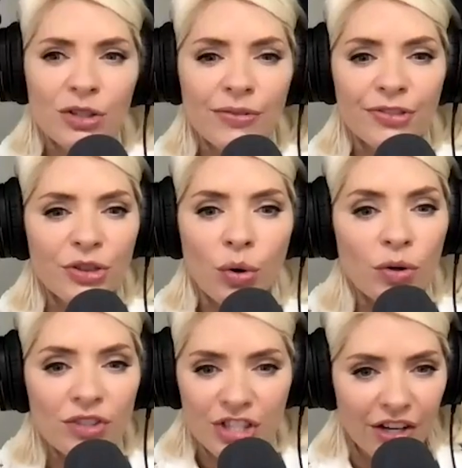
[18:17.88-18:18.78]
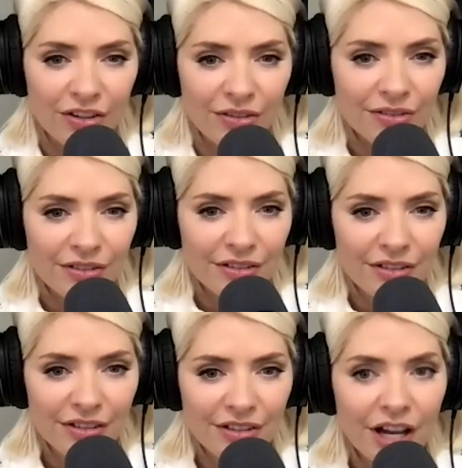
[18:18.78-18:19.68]
You'd have thought so.
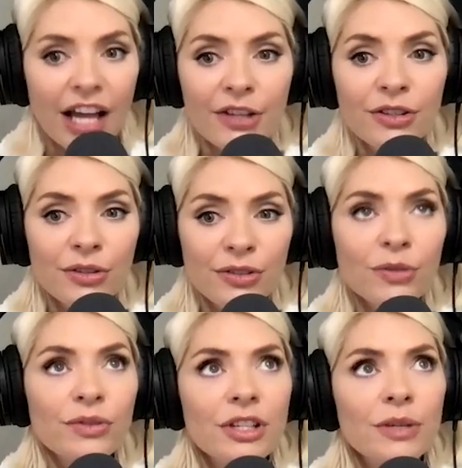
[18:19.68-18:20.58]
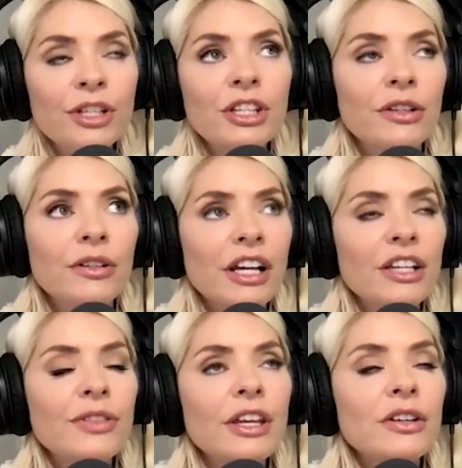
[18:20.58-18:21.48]
I know you'd have thought so, wouldn't you? Like
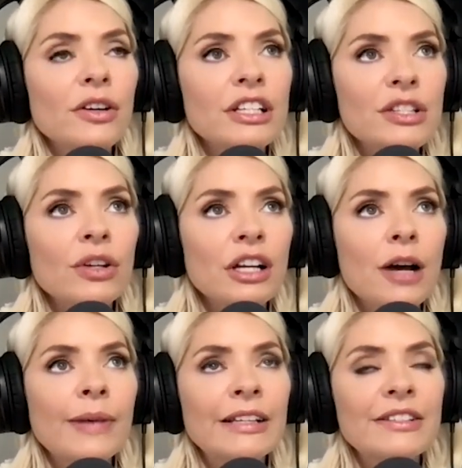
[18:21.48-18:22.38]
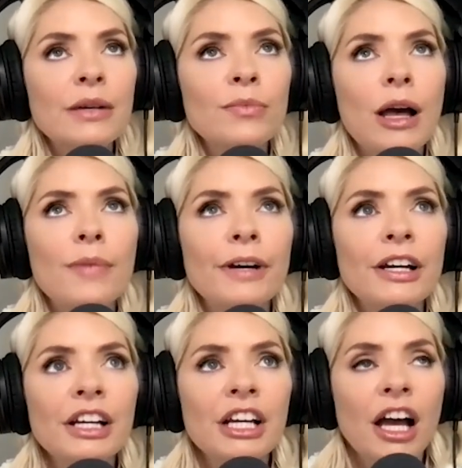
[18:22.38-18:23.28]
you think, God, it's got to come out somewhere.
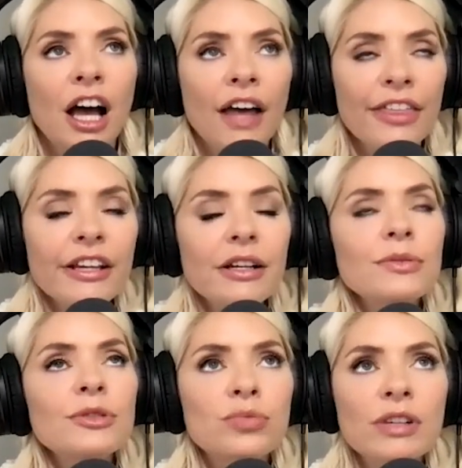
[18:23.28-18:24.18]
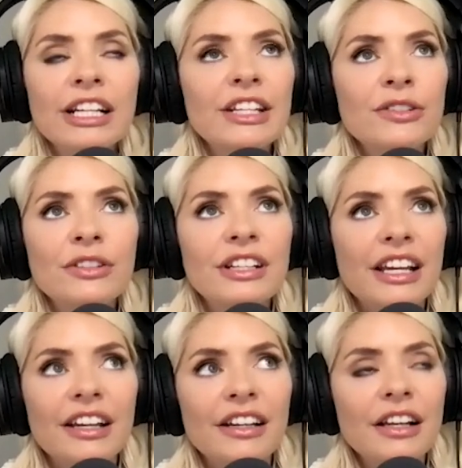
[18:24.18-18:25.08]
But I think I was really good at
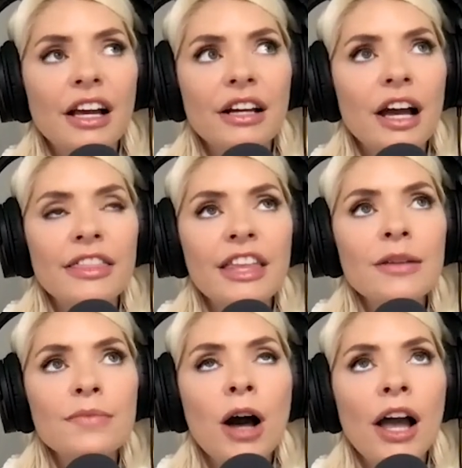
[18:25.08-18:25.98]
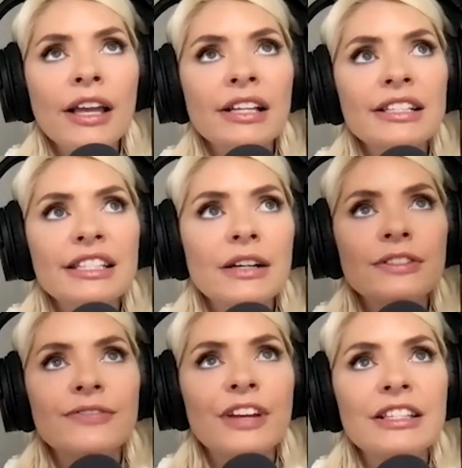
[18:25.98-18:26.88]
it. Like I think my
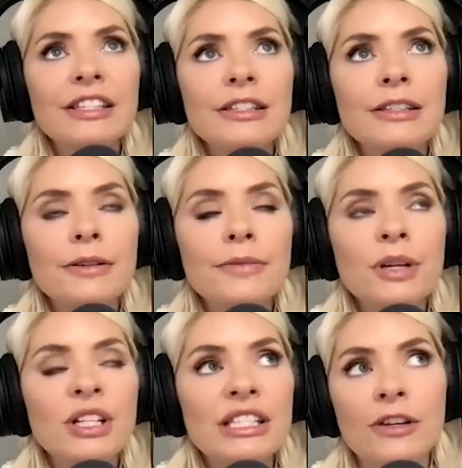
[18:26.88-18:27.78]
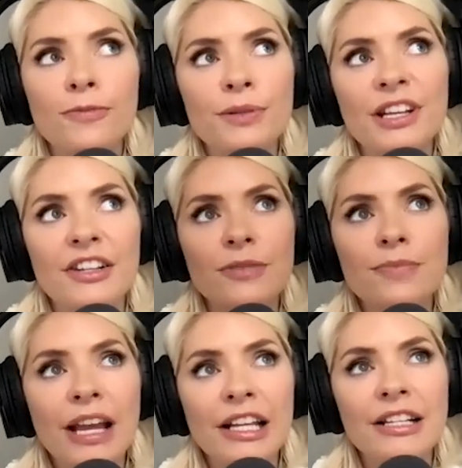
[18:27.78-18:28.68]
self-defense and self-protection
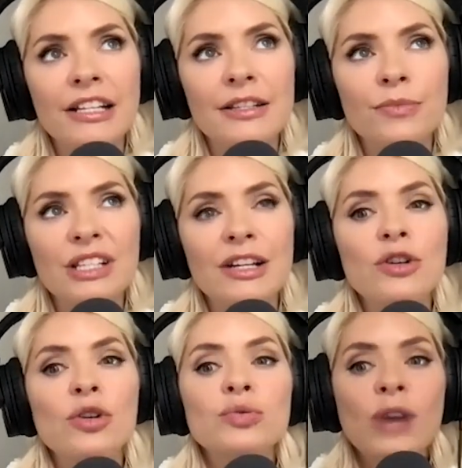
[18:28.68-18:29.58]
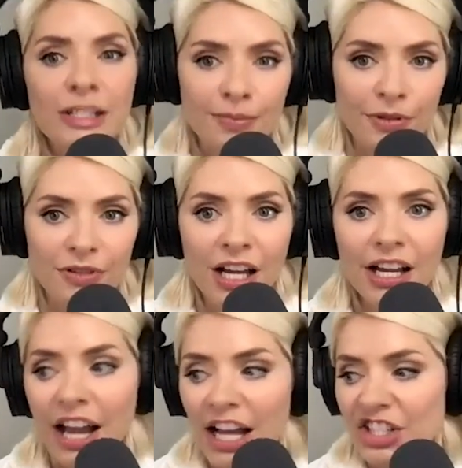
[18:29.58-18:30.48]
mechanism was incredible. Like
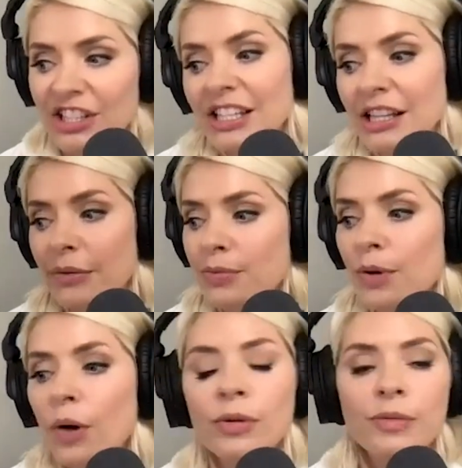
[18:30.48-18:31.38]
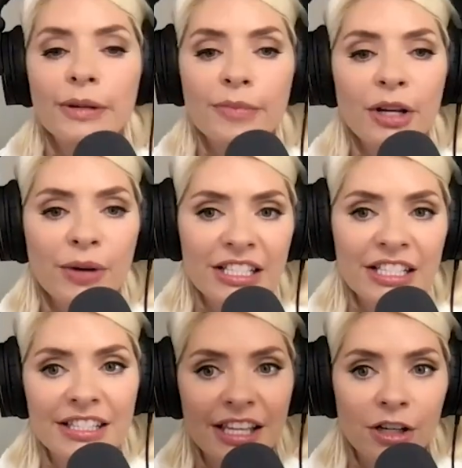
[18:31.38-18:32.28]
I actually think that was probably my
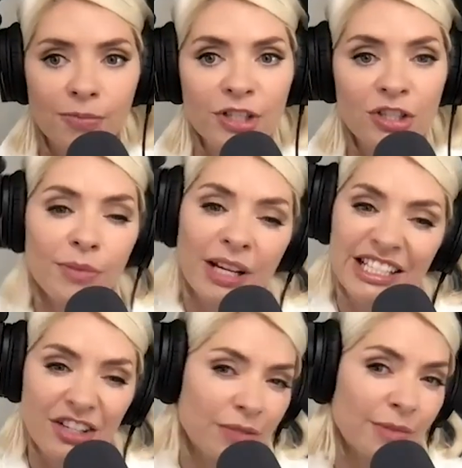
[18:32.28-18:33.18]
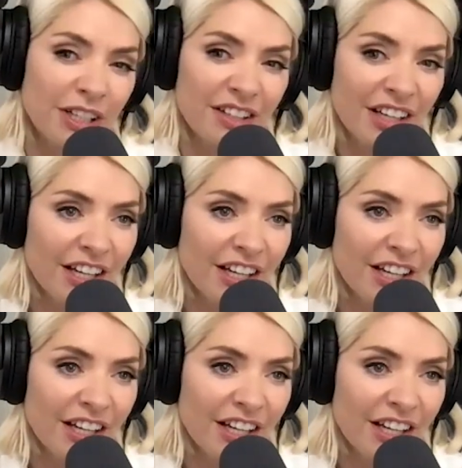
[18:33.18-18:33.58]
greatest skill, but to my detriment